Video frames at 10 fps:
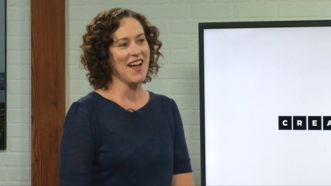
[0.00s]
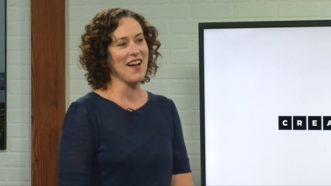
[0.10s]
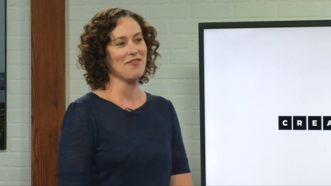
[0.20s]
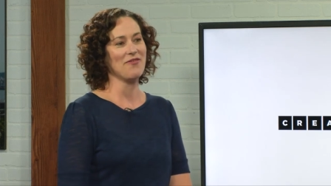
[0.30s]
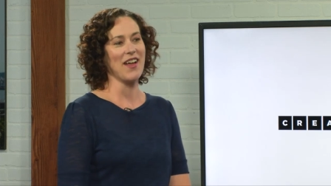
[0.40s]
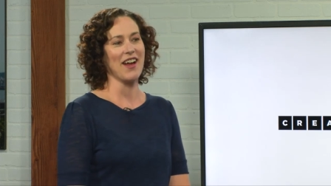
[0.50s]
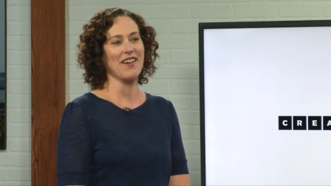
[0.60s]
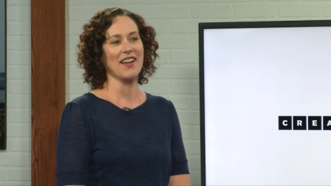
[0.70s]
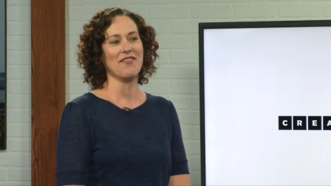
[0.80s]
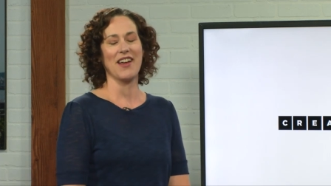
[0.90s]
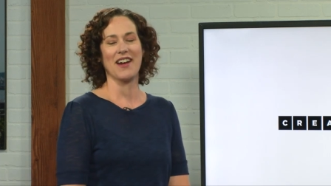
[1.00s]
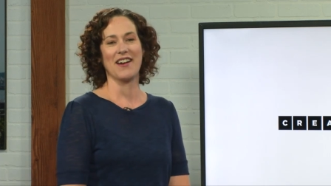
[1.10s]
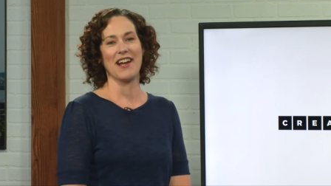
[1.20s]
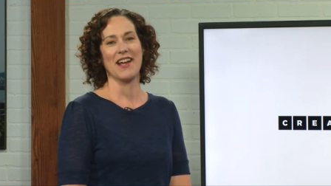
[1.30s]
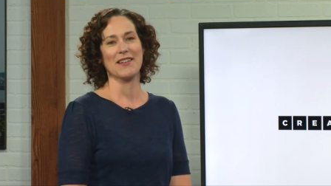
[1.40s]
a very,
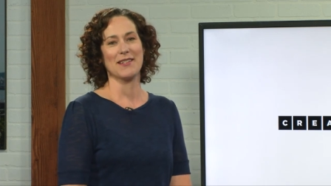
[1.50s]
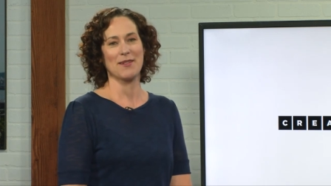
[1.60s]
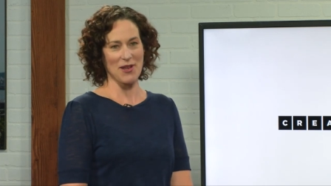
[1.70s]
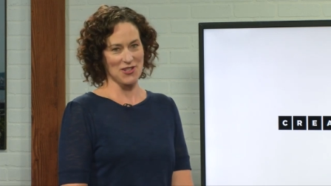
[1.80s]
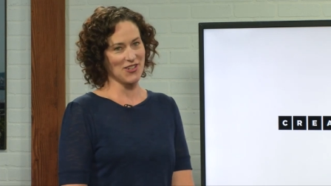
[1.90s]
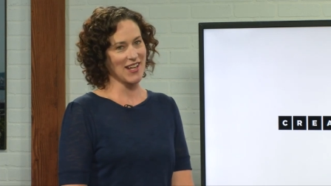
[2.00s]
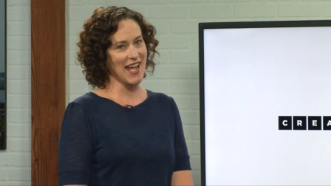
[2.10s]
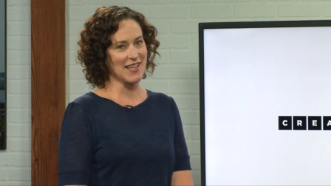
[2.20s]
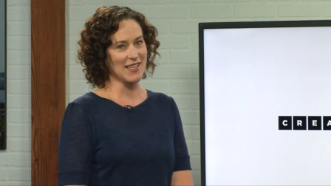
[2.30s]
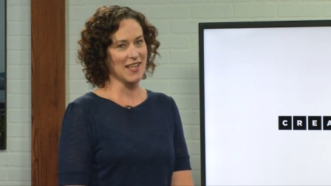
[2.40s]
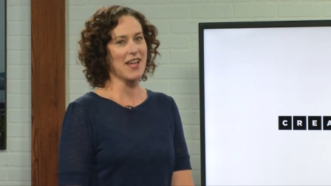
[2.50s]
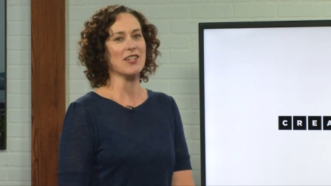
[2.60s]
very special guest,